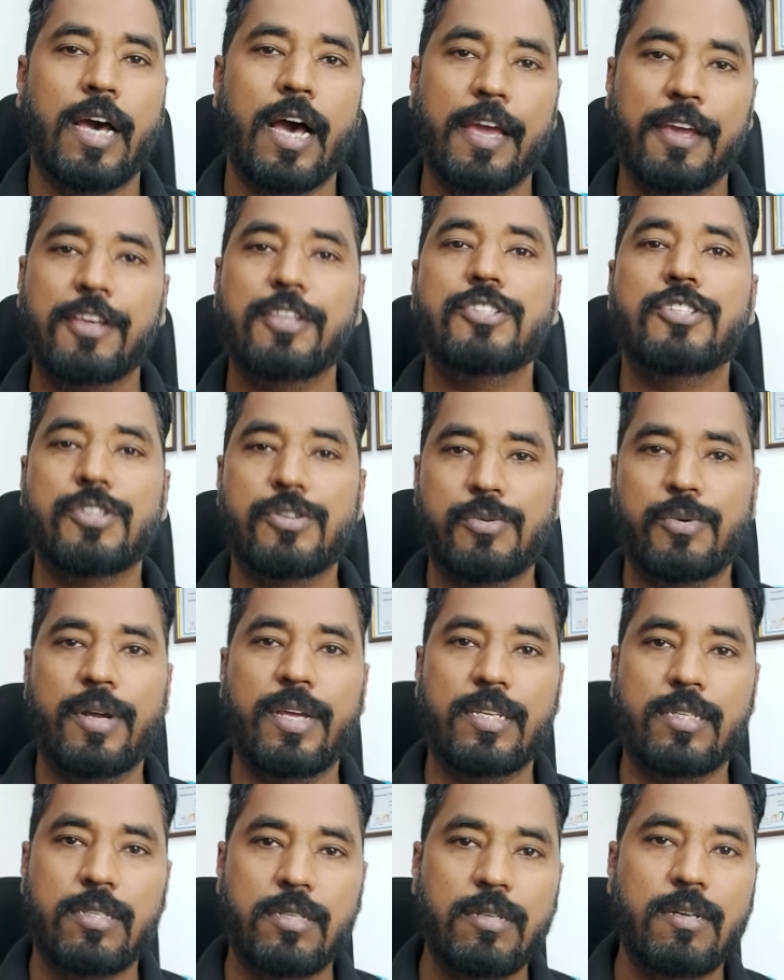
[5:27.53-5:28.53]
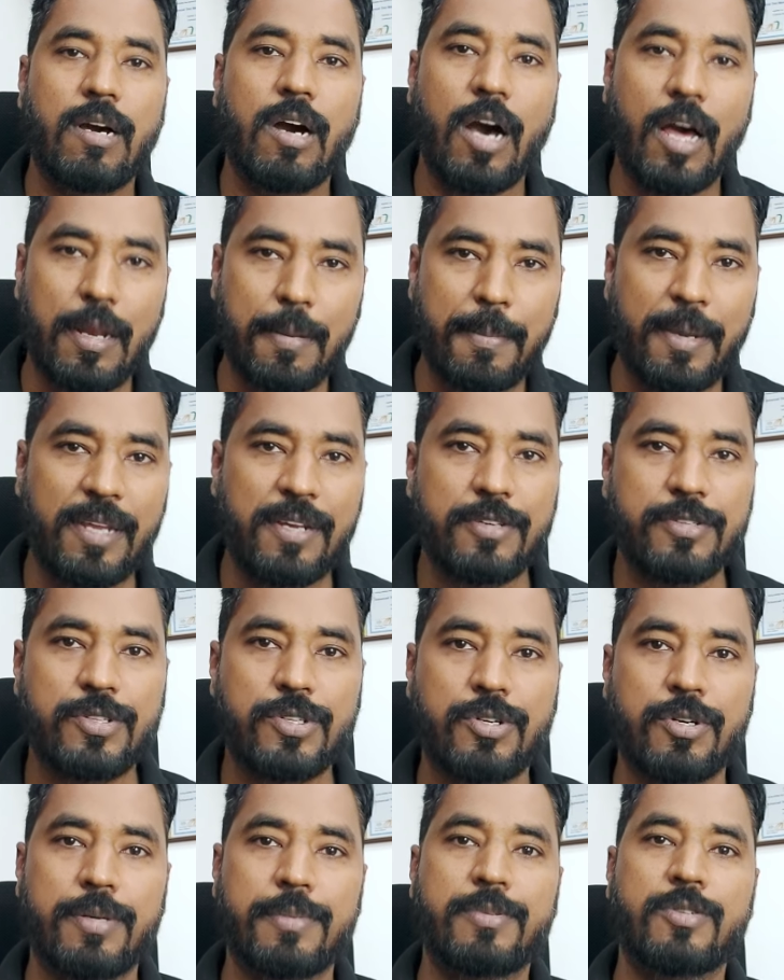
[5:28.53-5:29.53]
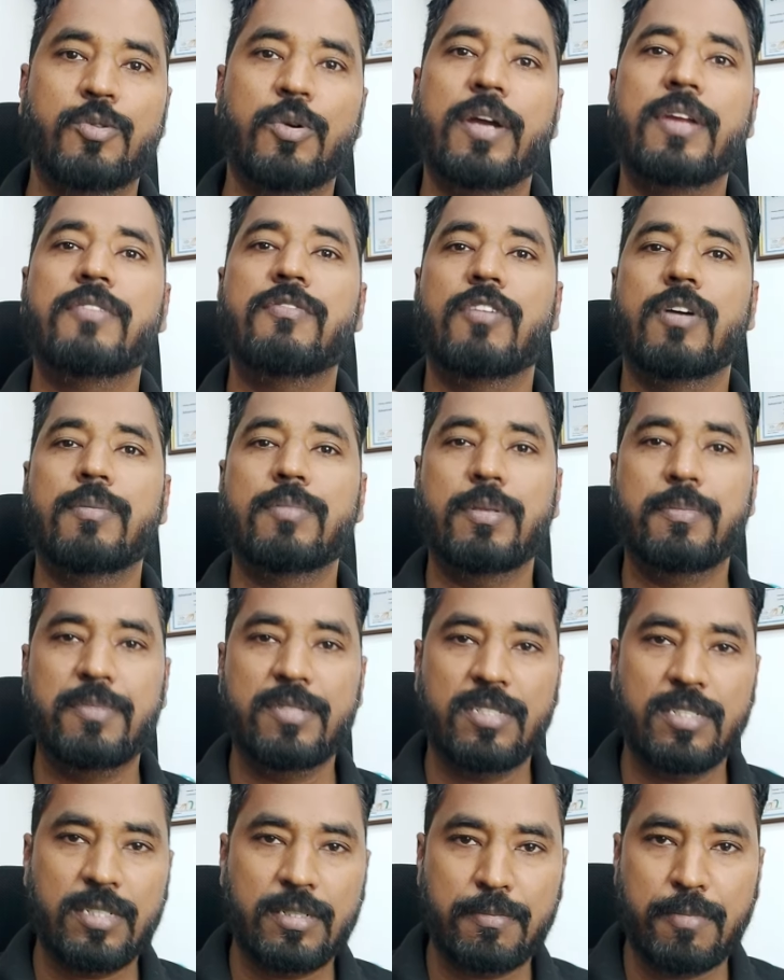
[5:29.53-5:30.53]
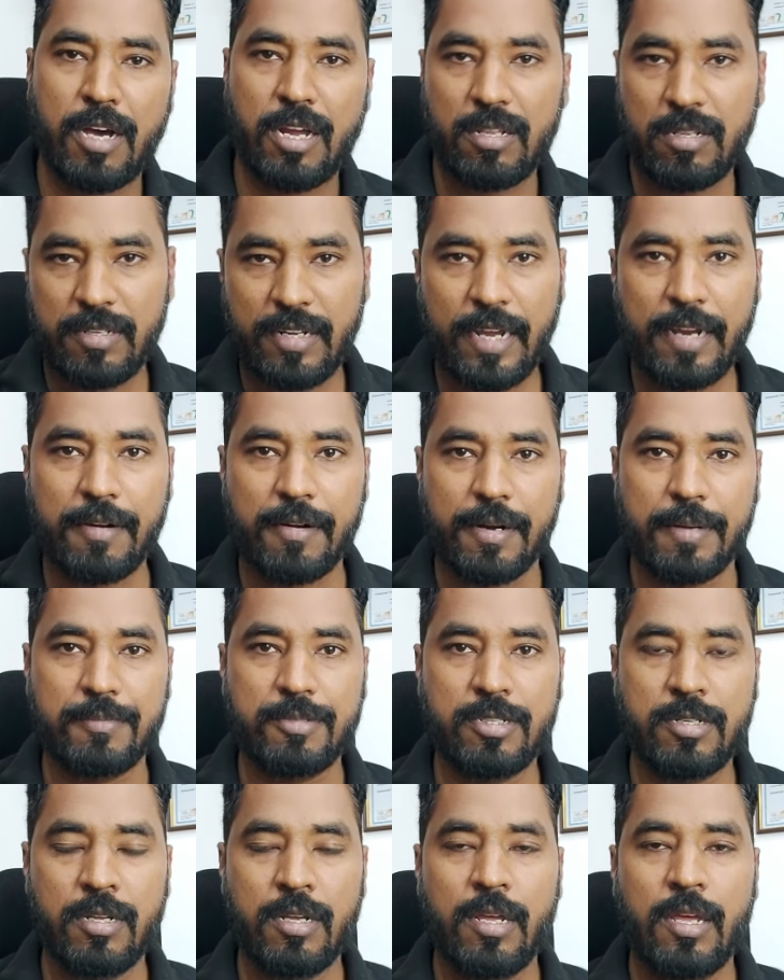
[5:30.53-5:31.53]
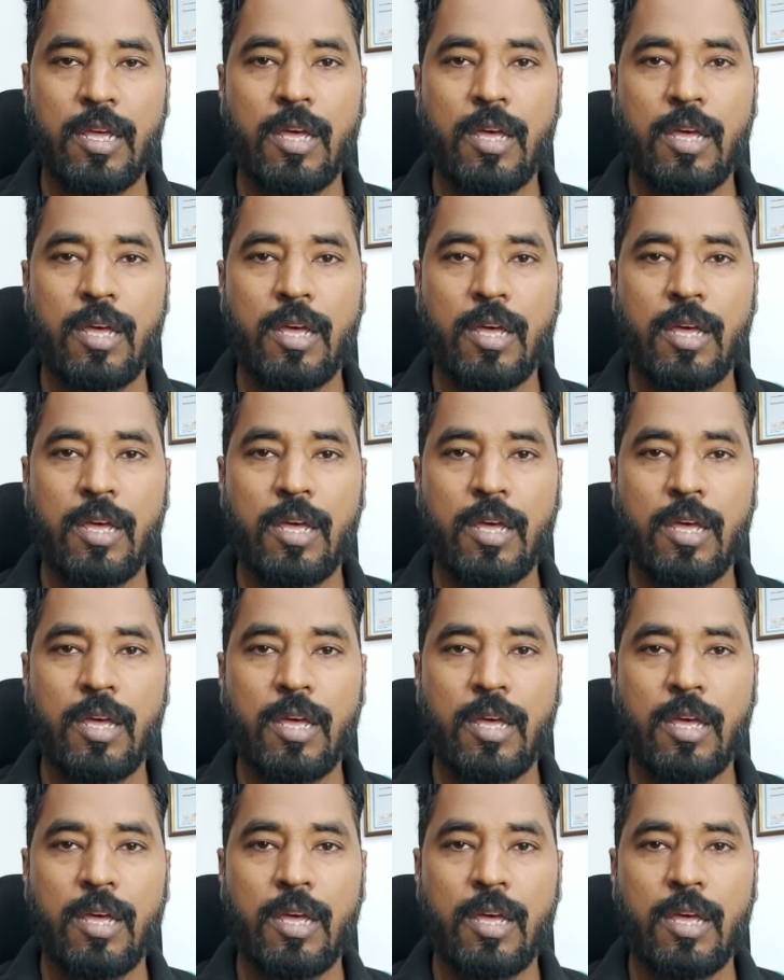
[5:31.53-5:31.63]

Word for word: I can generate automated scripts right from the business model diagrams.